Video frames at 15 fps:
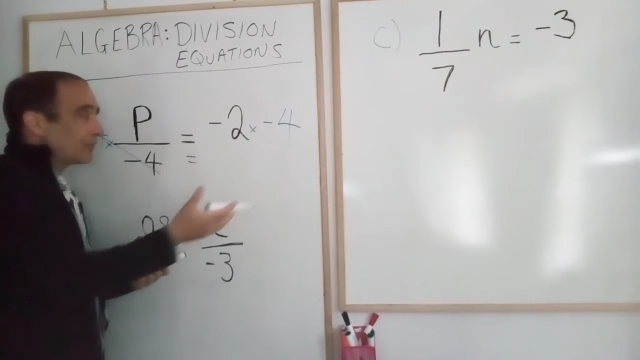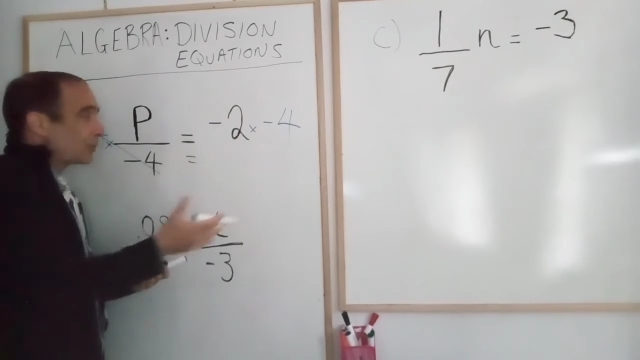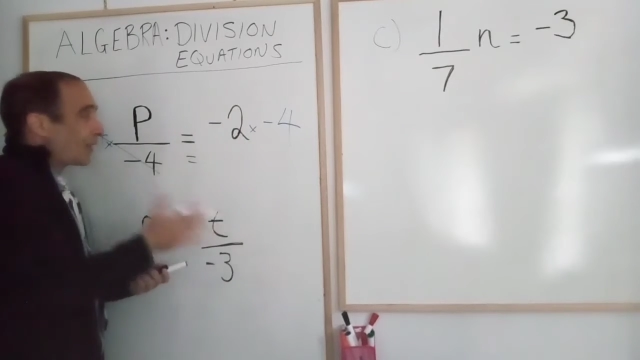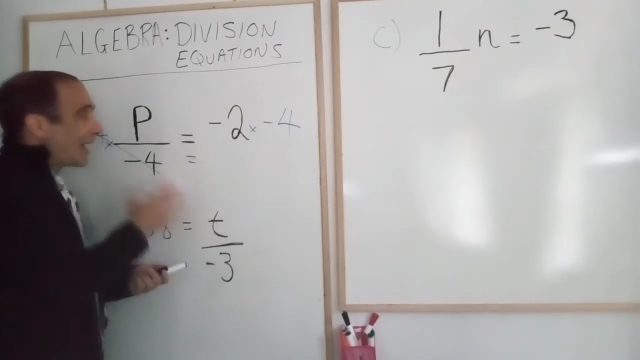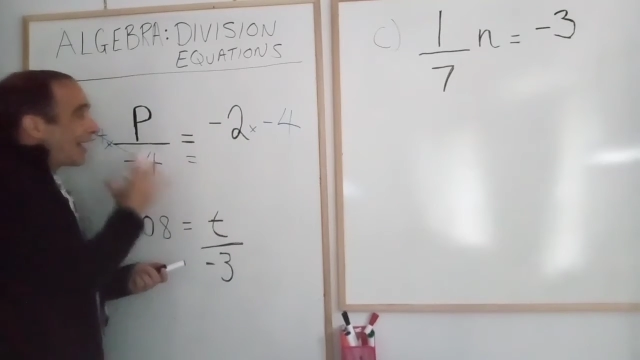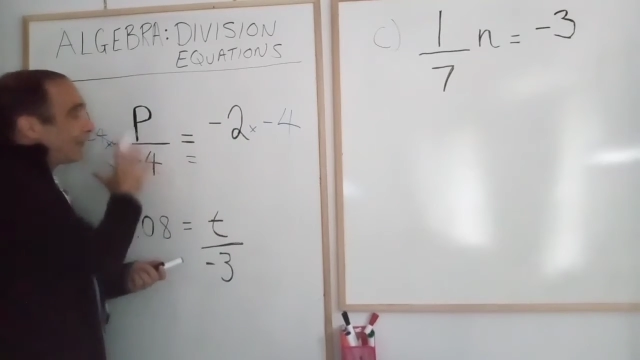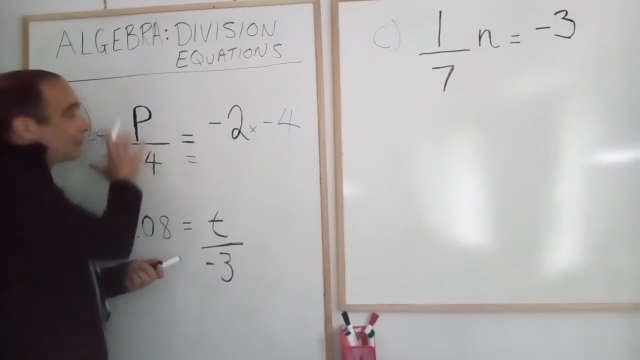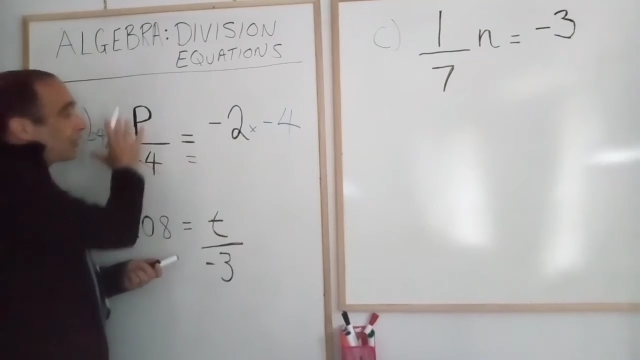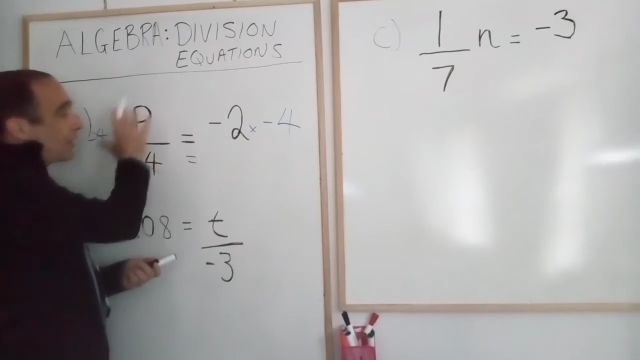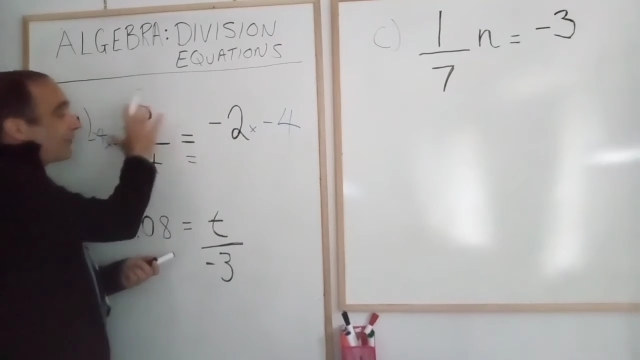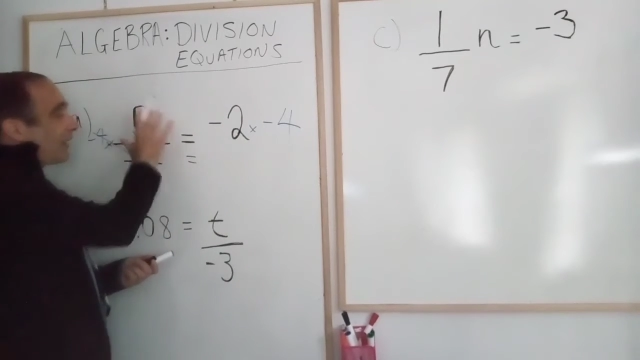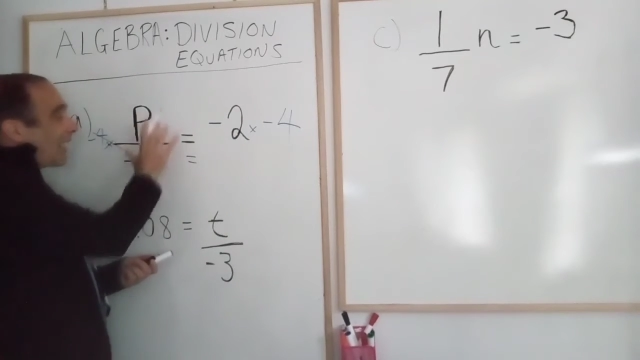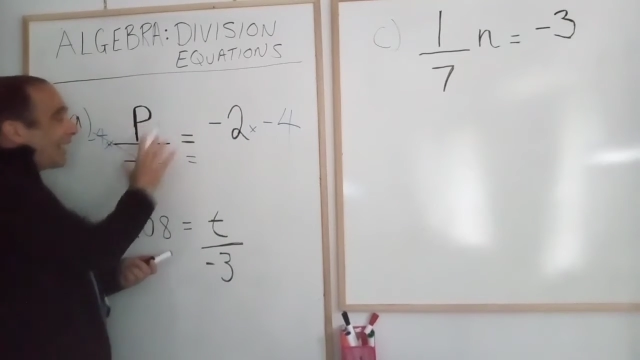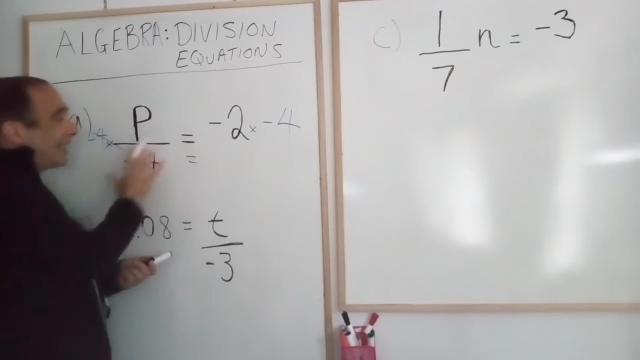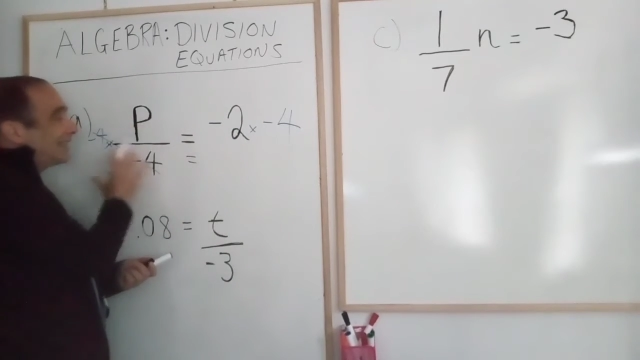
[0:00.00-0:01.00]
So after
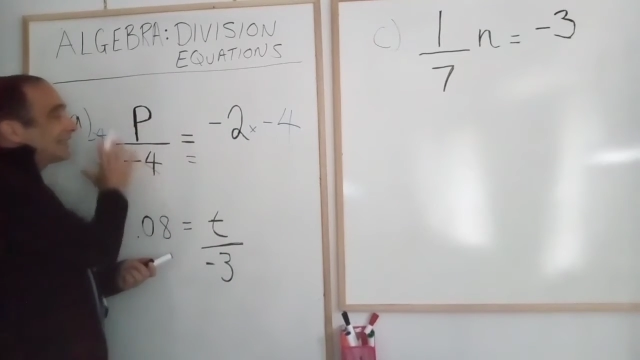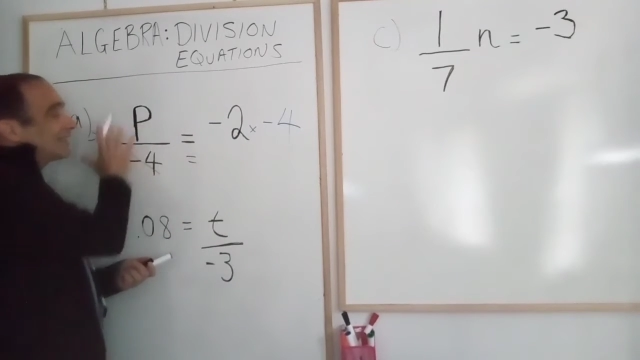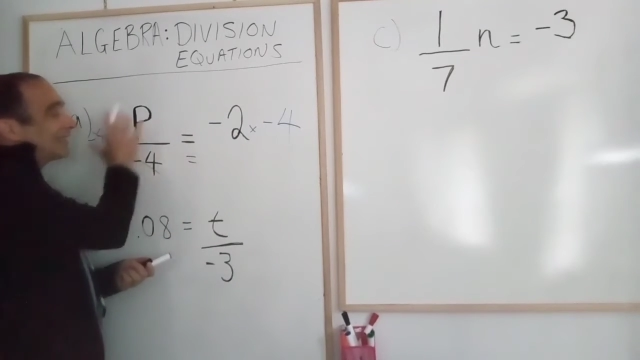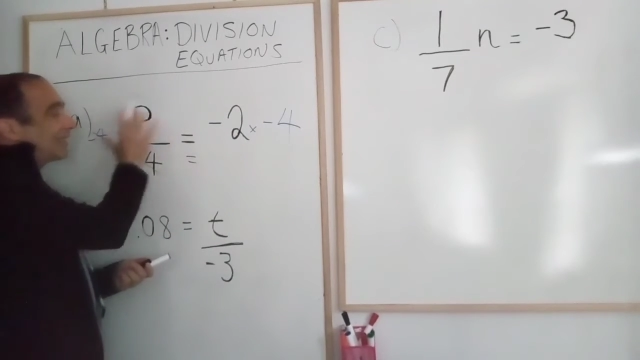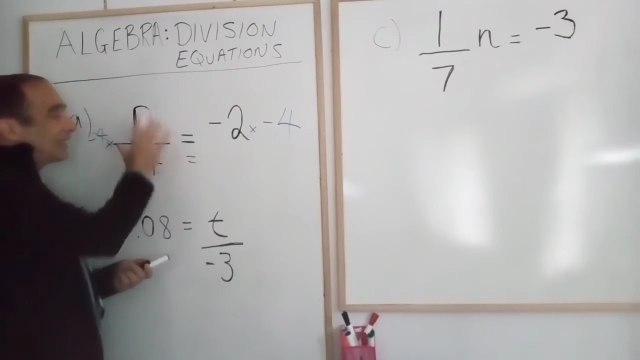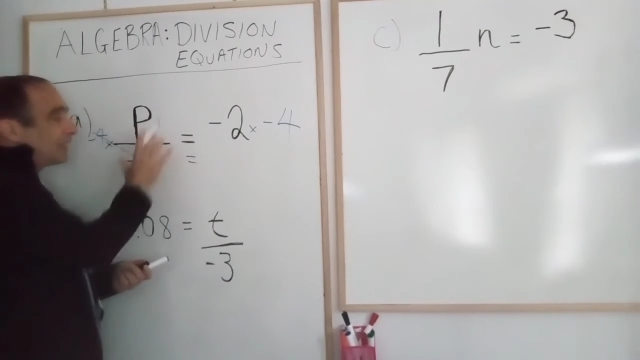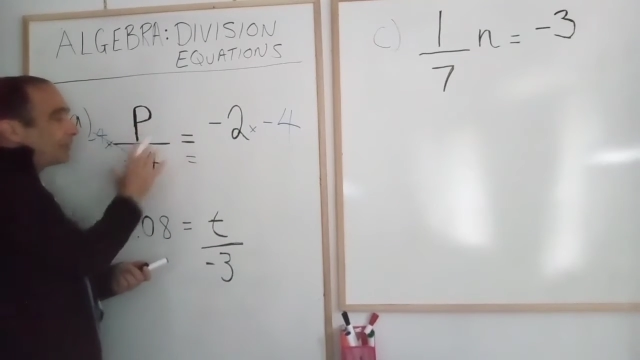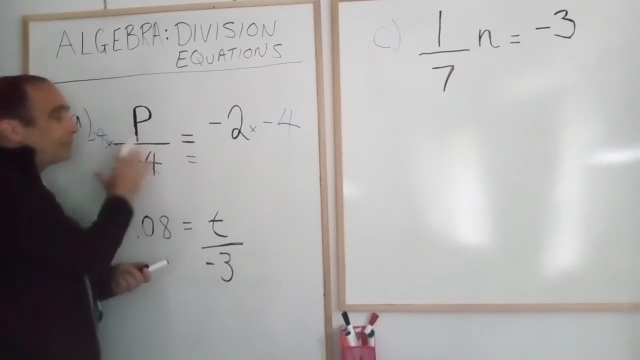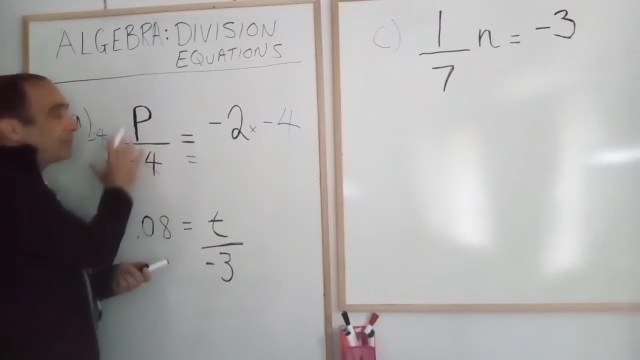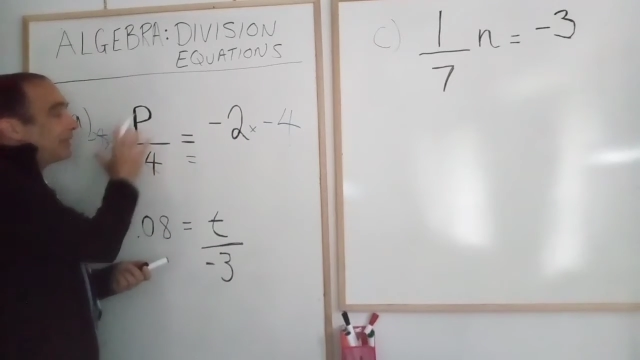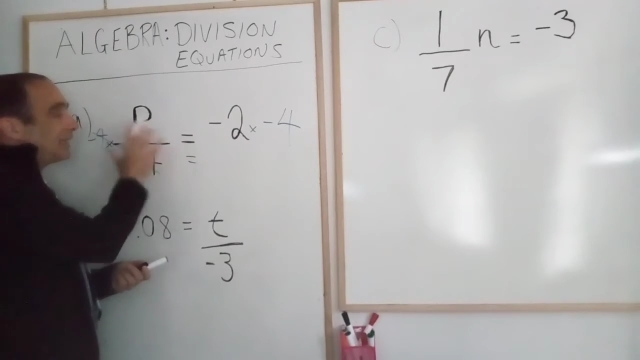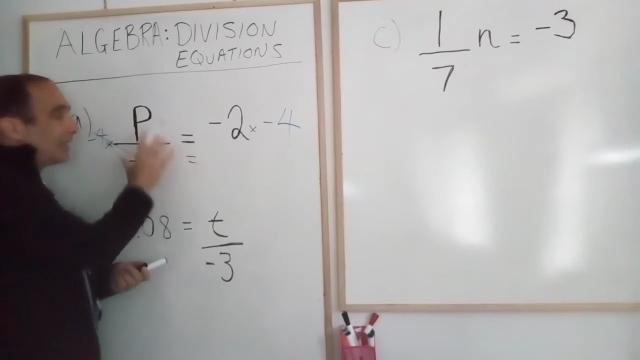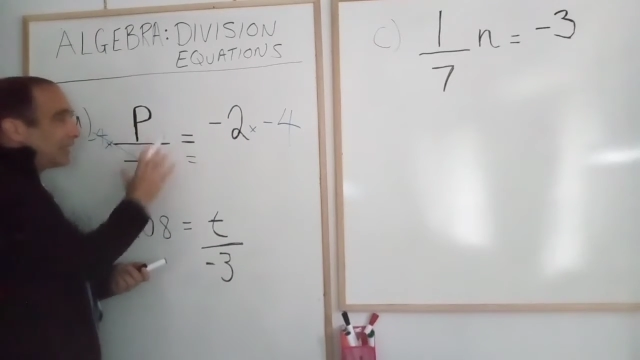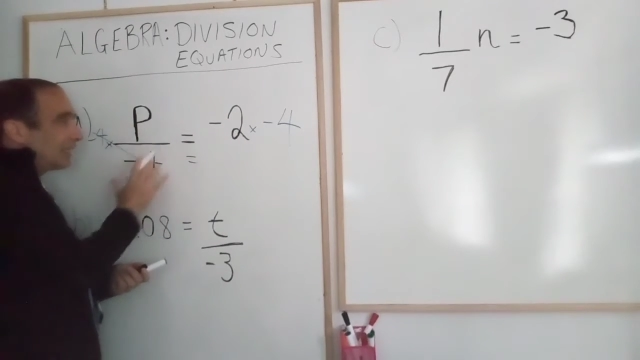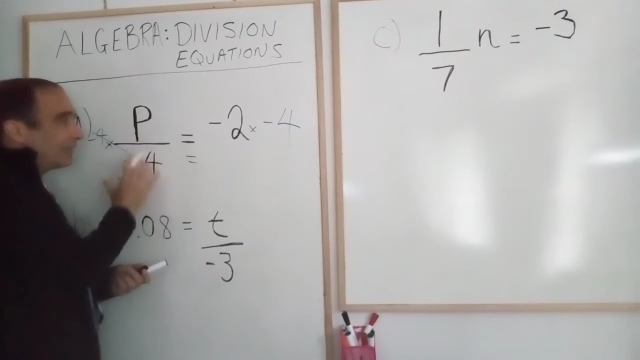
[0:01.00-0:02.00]
I've isolated
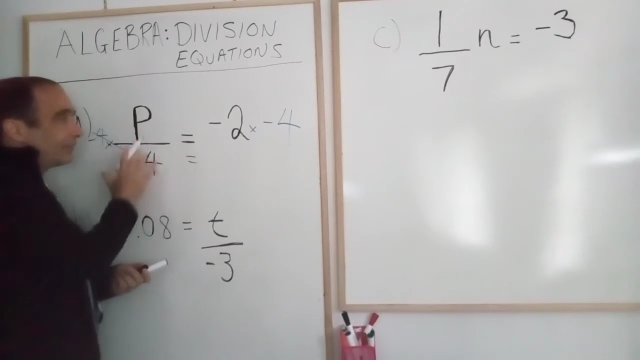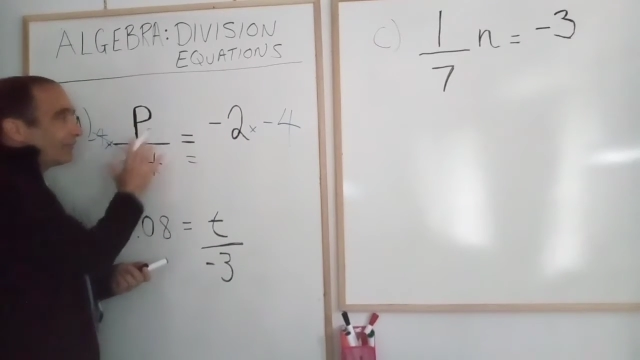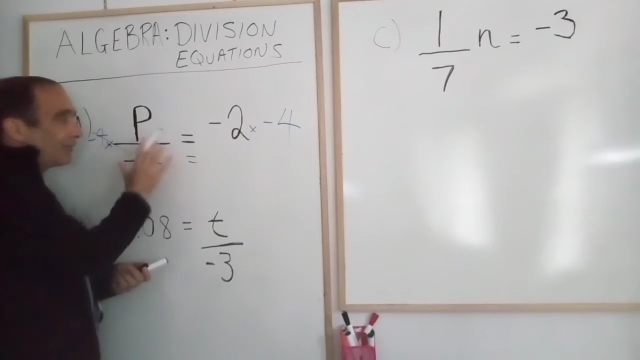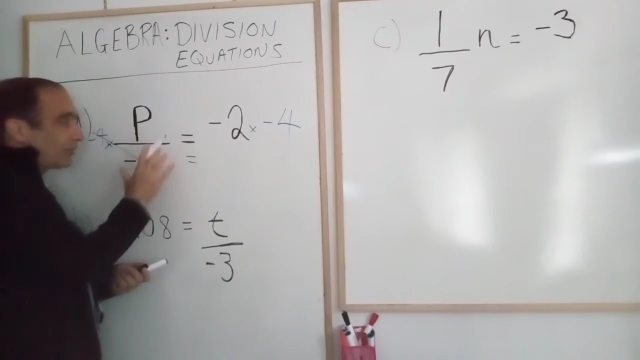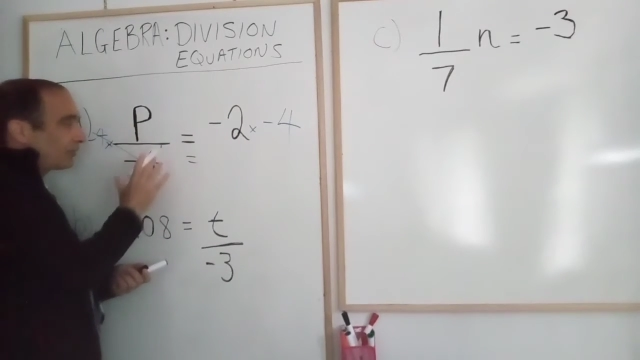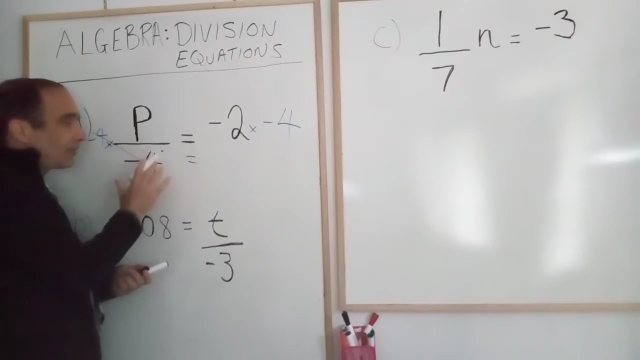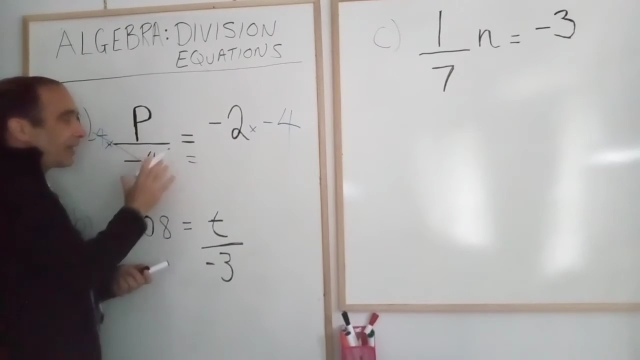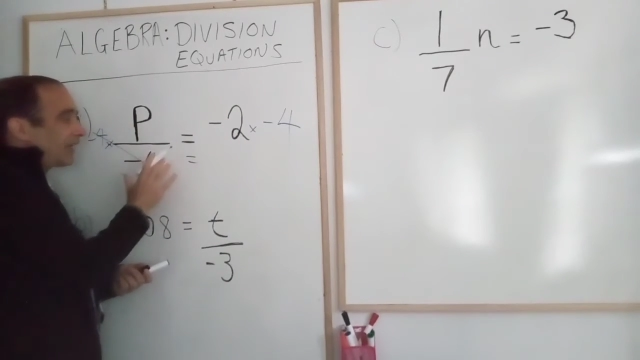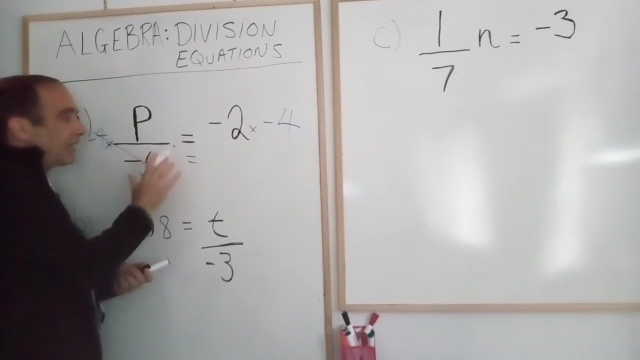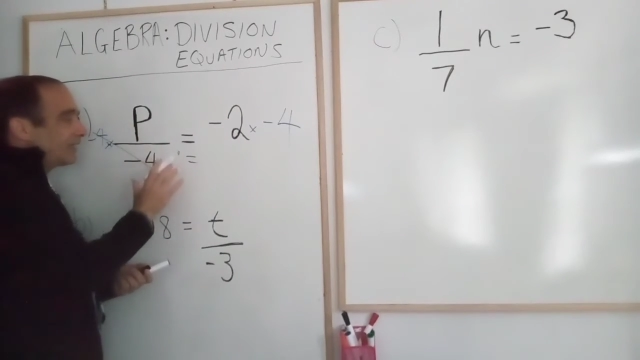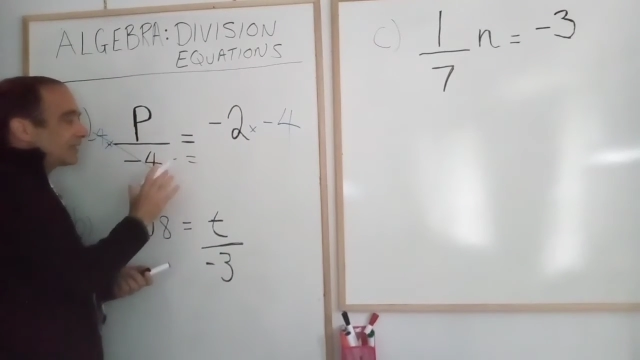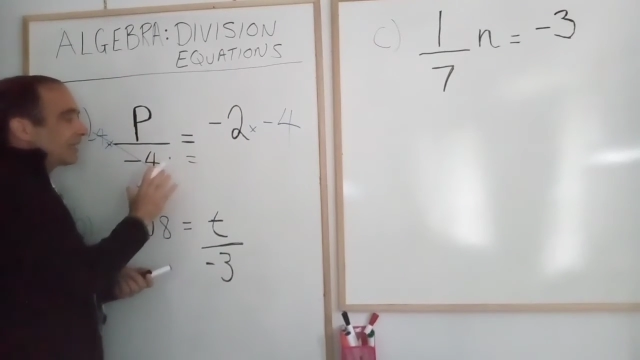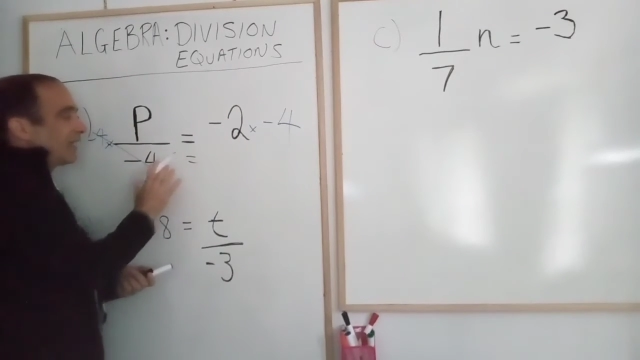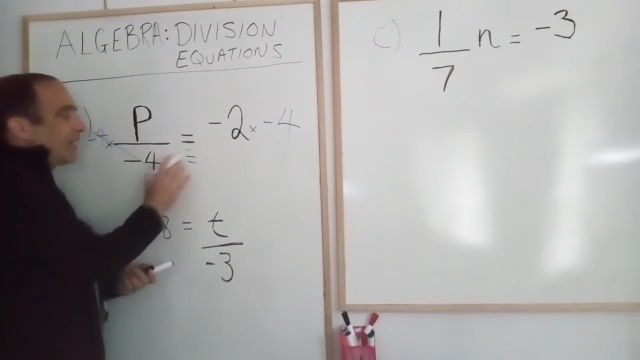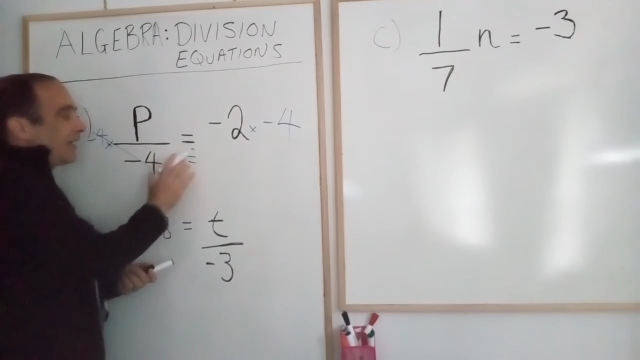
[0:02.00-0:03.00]
p, right,